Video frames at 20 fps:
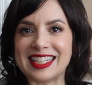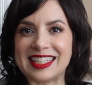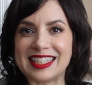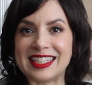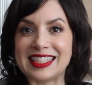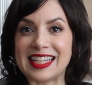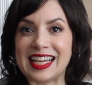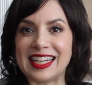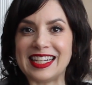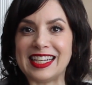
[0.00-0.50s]

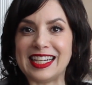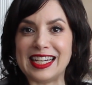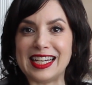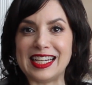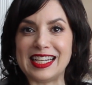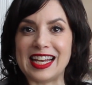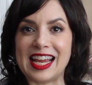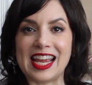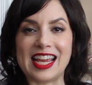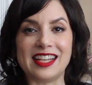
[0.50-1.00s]
It's set
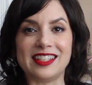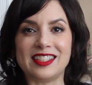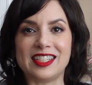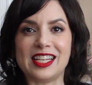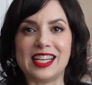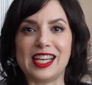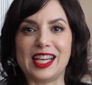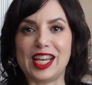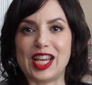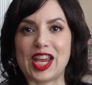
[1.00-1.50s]
in
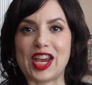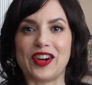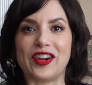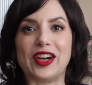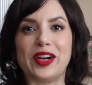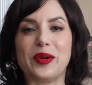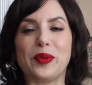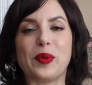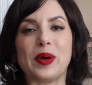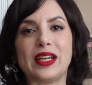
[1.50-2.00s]
18
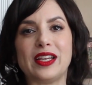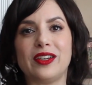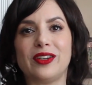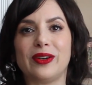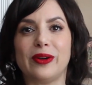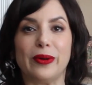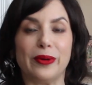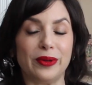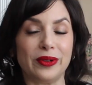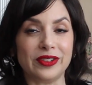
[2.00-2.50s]
karat white
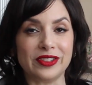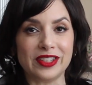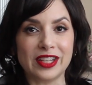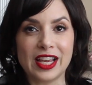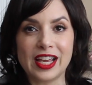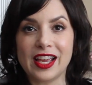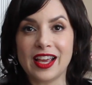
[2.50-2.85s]
gold.